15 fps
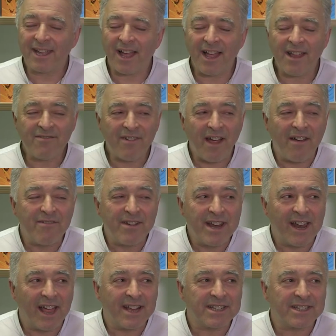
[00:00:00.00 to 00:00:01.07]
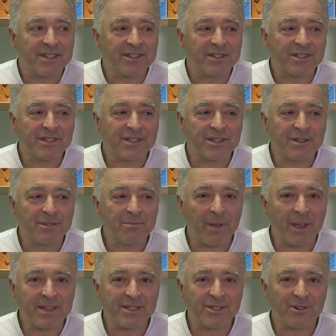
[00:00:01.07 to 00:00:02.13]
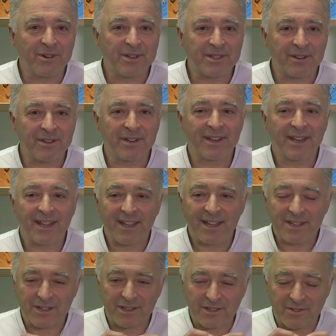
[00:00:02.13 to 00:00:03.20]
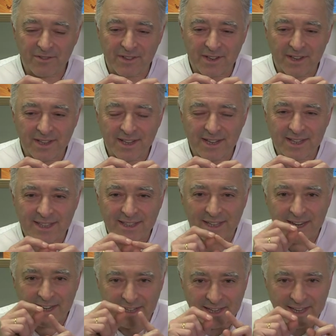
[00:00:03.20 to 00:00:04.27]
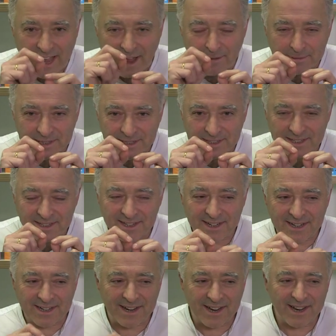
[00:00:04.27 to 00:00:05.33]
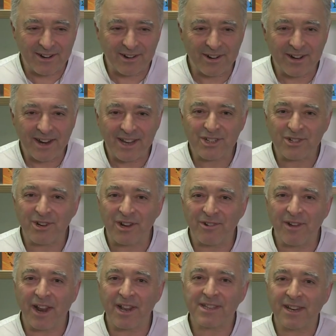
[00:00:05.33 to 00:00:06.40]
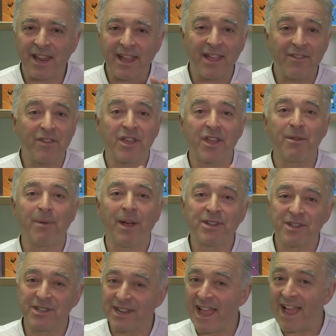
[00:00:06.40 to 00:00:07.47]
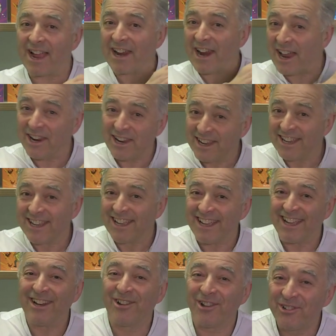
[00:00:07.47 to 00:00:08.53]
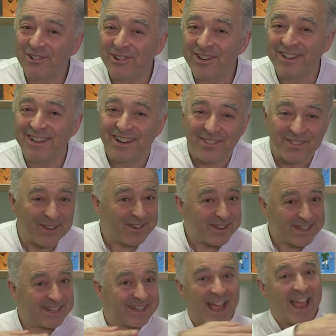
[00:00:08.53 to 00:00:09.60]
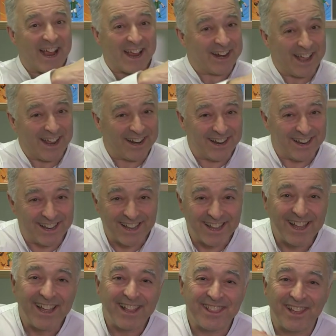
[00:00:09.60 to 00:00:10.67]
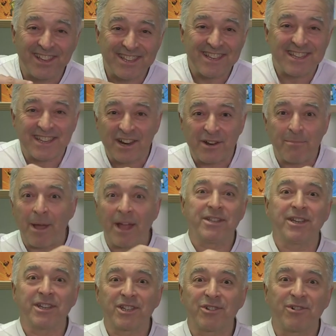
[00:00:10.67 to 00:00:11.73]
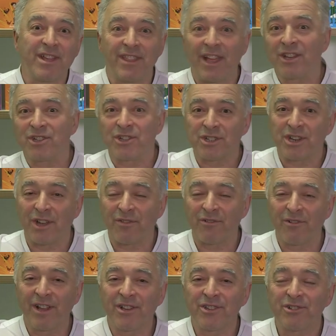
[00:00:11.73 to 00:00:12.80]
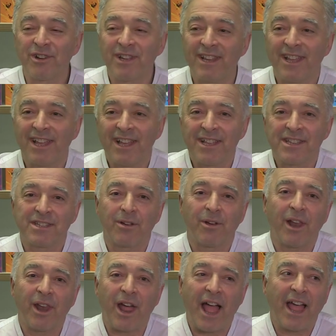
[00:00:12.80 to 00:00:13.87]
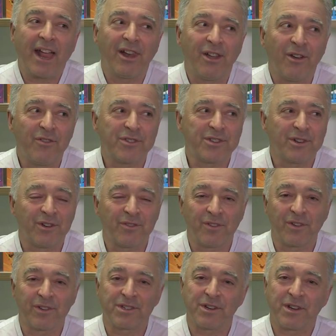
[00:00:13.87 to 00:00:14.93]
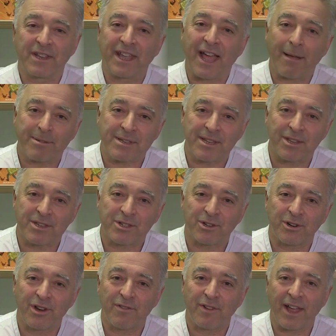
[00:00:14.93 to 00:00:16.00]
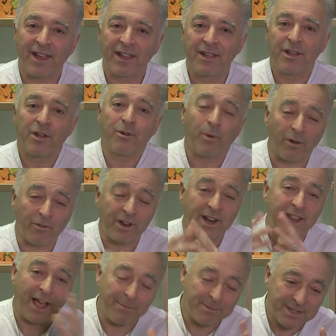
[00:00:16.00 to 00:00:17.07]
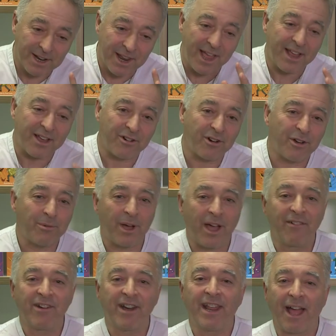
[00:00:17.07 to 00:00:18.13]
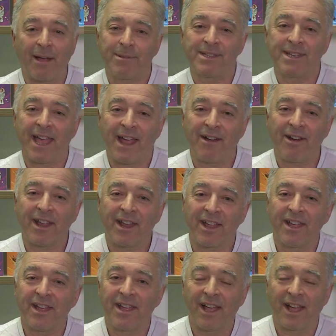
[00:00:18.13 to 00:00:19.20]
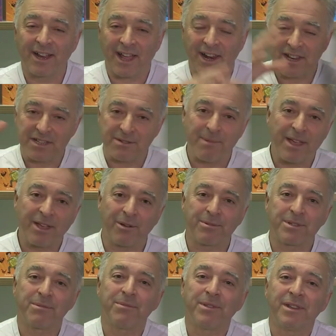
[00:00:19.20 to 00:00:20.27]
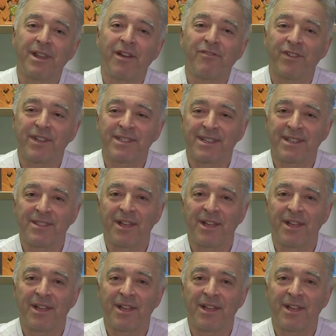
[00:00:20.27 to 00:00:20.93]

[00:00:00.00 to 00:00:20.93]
I, I really like to, to base stories on sort of the, the little gaps in, in history and reality. Like if you can imagine Diagon Alley in London, you know there is a Diagon Alley. There's this kind of magic street that's just off a real street. So I, I love to look for sort of gaps in the story of like what really happened to Laika or what really happened to Eric, and kind of to make up something that fits in